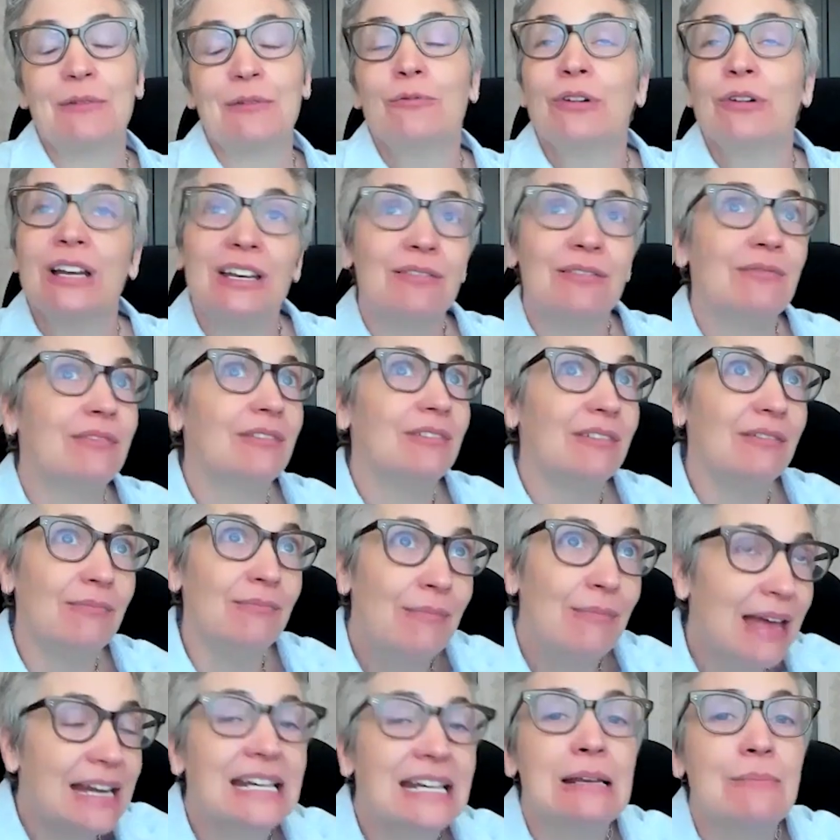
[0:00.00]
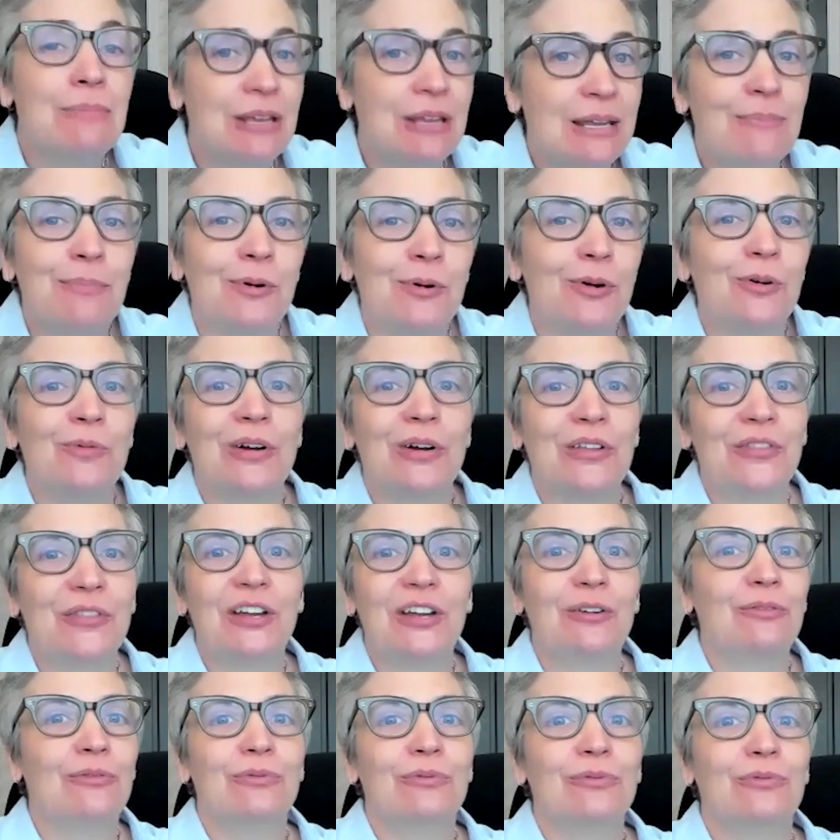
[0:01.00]
When many people, what
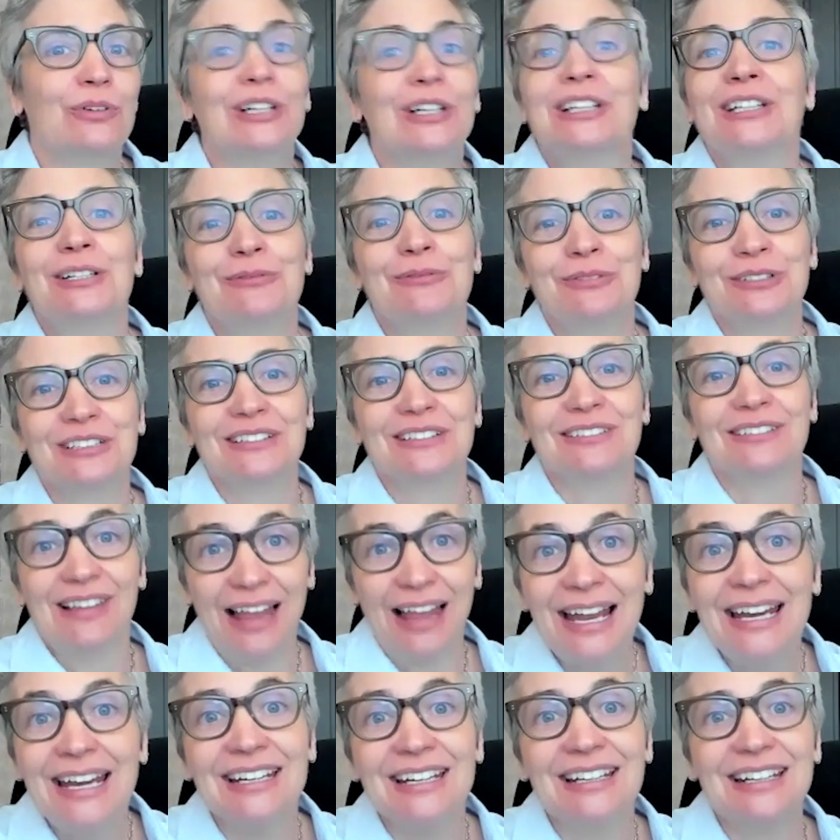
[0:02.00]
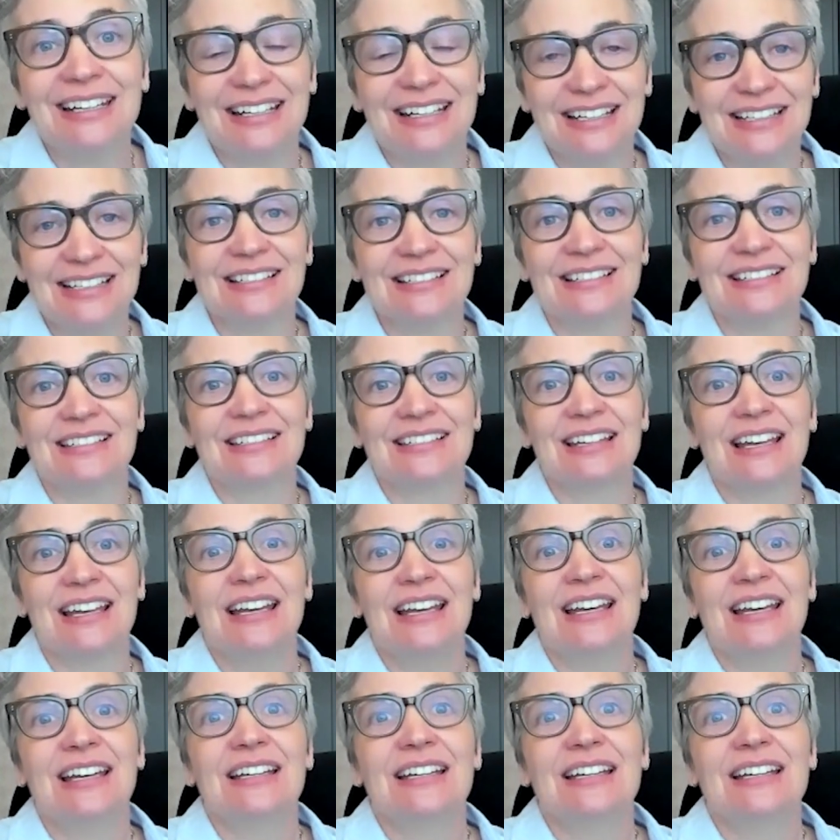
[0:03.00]
they really would like is
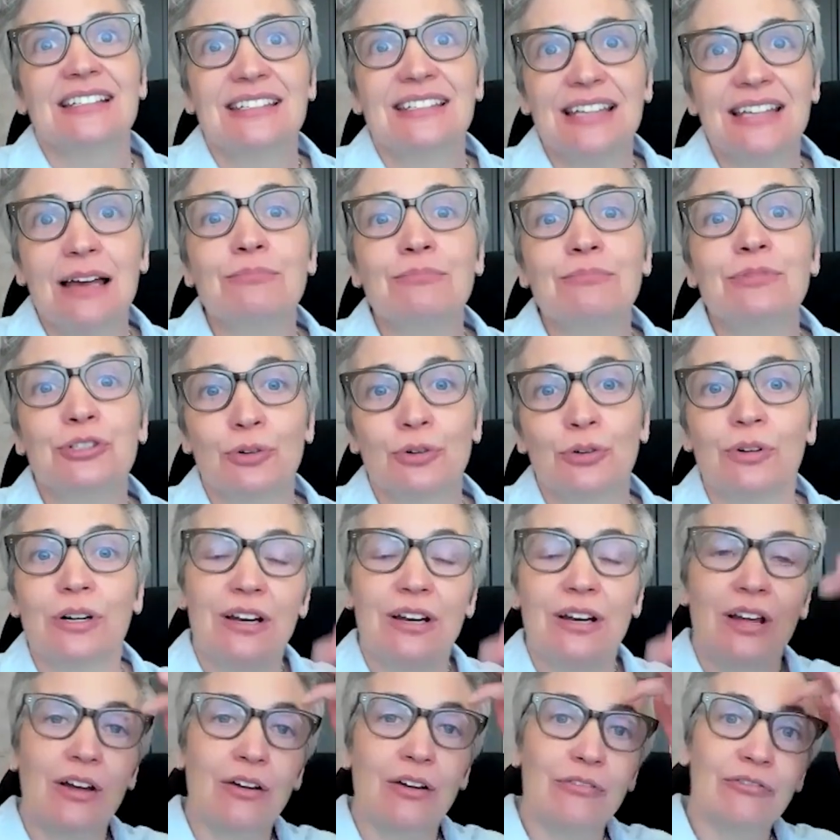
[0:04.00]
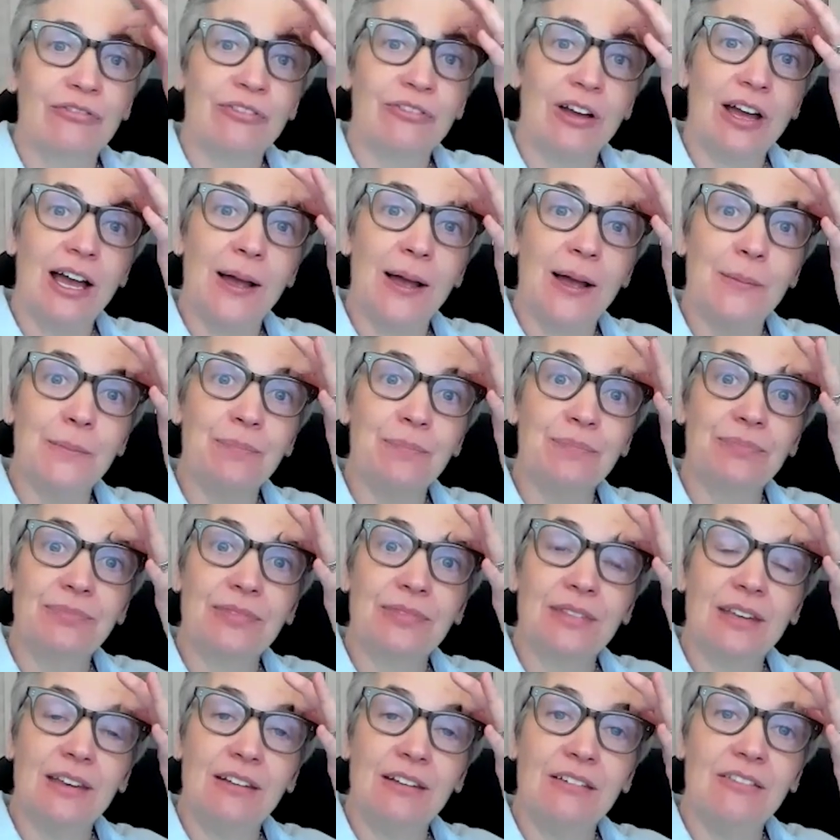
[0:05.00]
some sort of um,
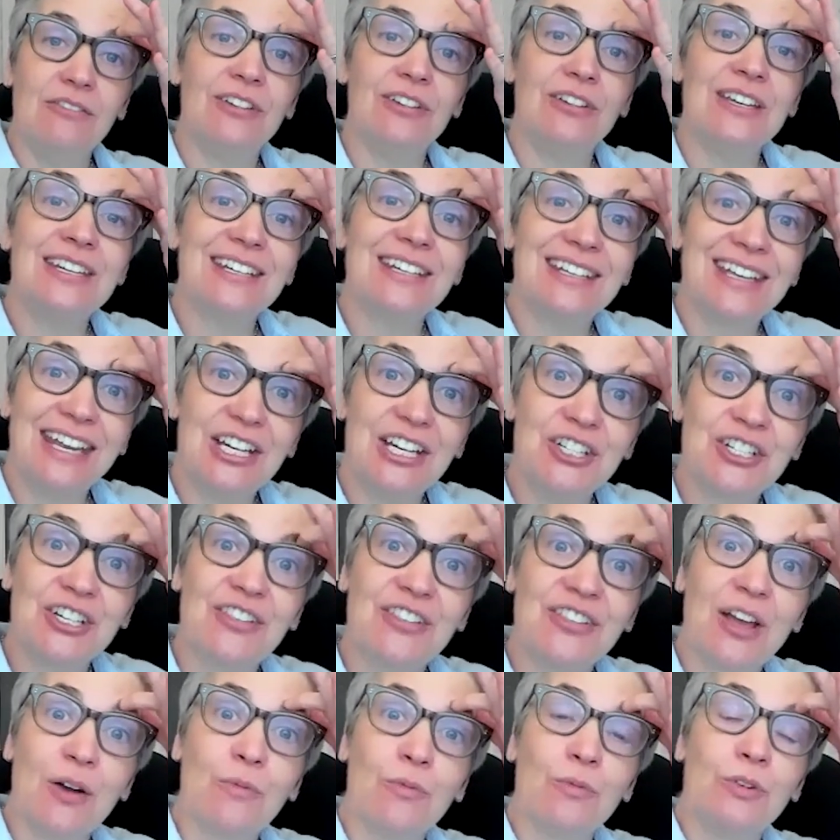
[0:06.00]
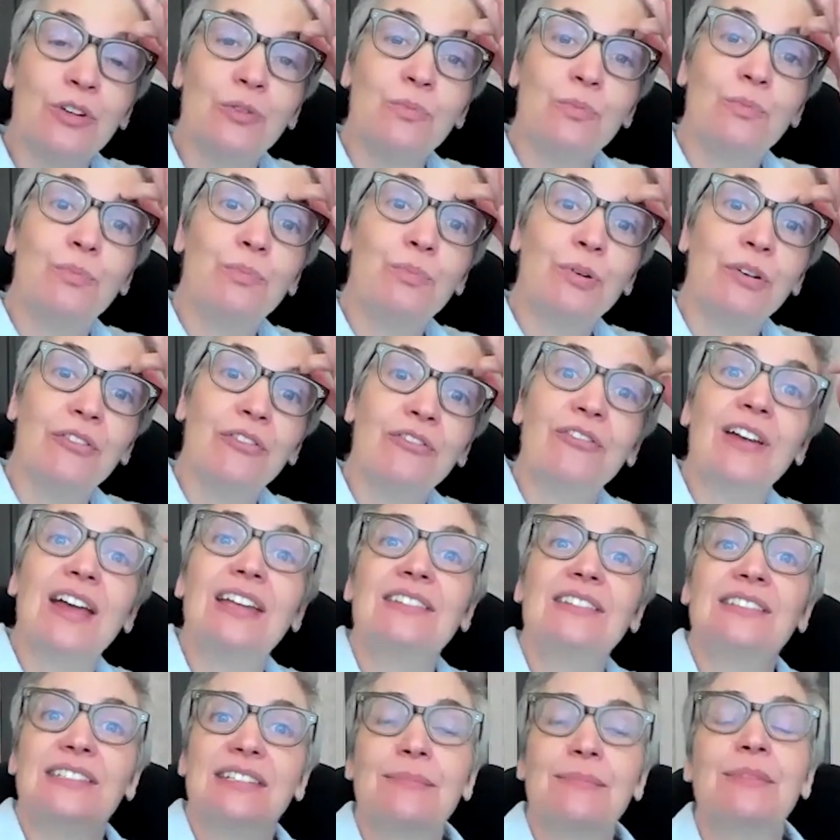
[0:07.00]
vindication that would
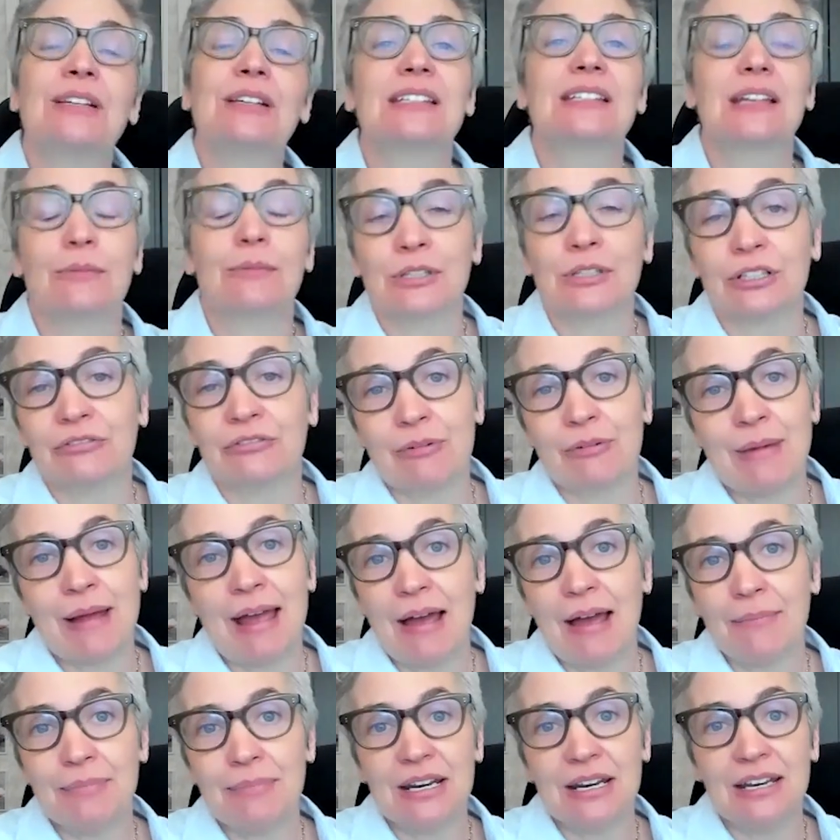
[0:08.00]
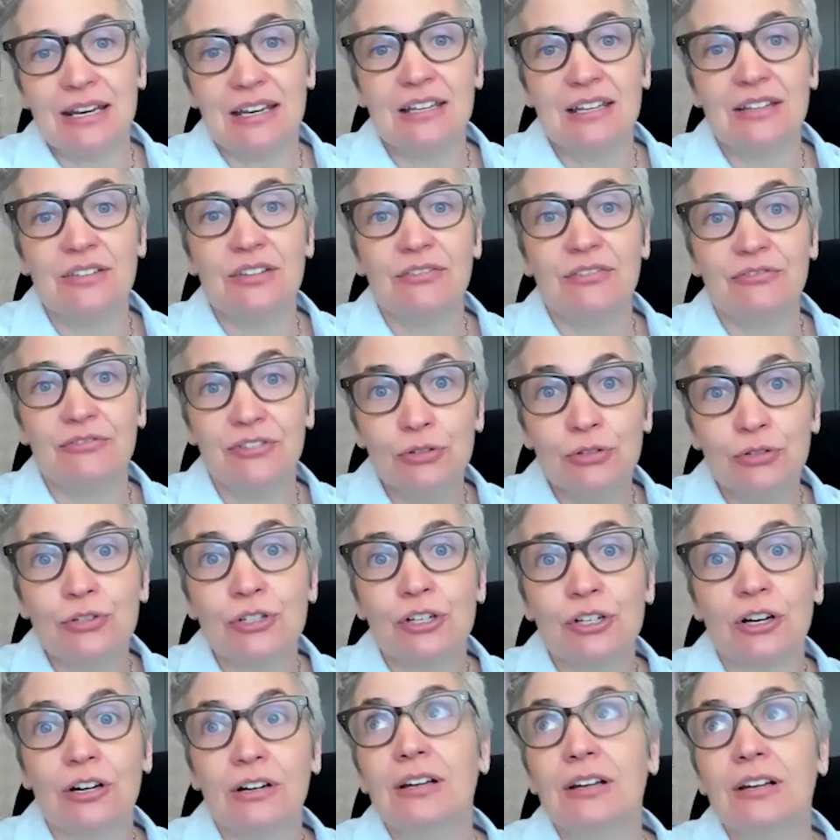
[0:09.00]
prevent something similar from happening in the
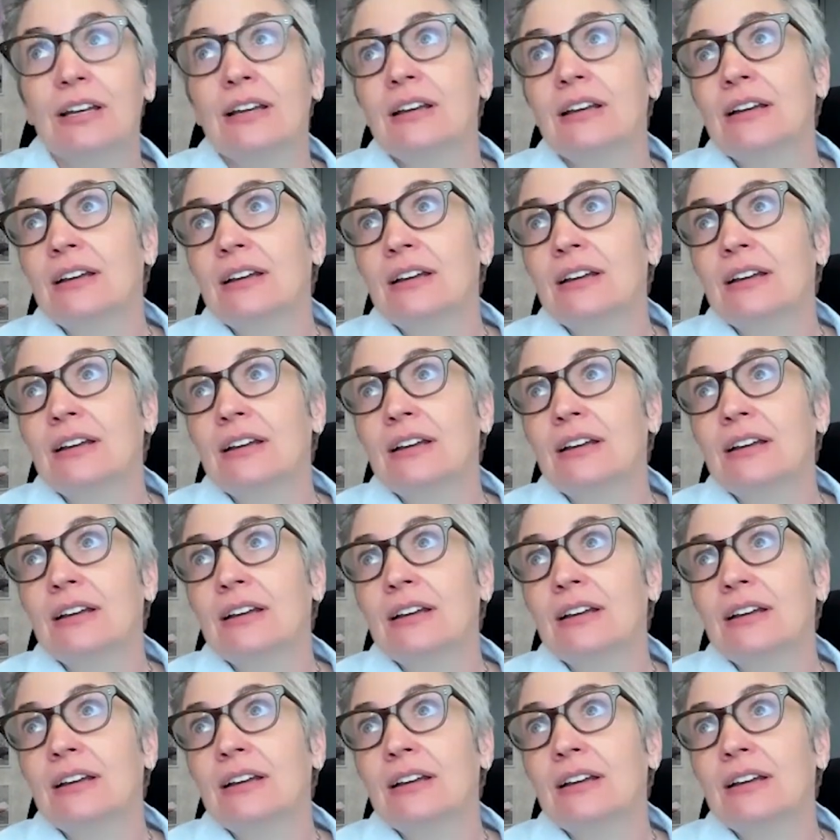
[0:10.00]
future.